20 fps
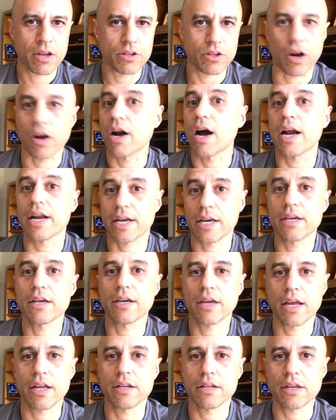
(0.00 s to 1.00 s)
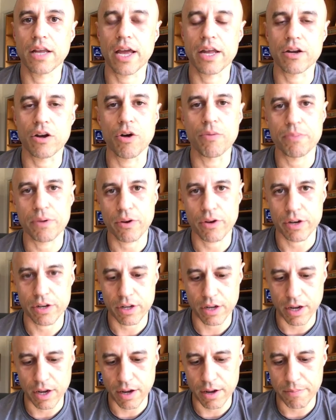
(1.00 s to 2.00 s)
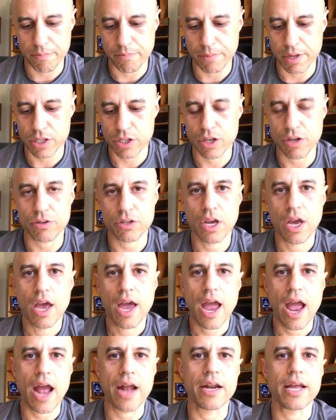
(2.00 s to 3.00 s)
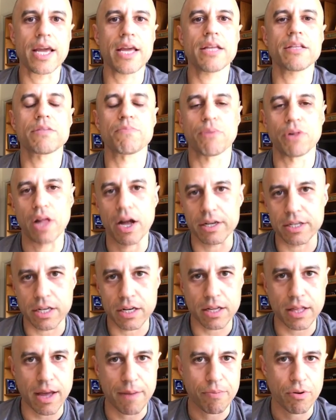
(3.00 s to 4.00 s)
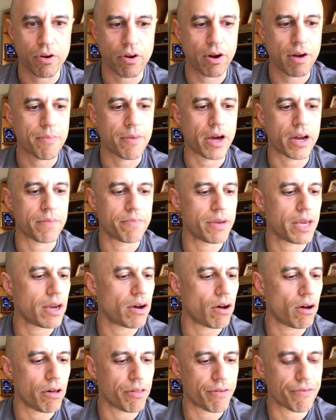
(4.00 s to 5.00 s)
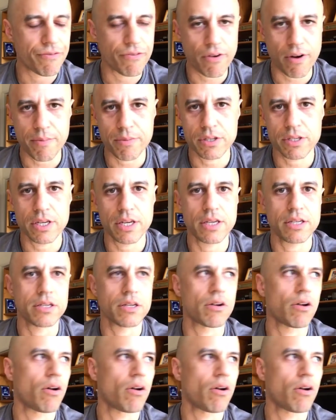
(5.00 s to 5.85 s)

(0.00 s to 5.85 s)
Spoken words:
narcotic and opioid misuse. And plugged into that program ought to be all the pharmacies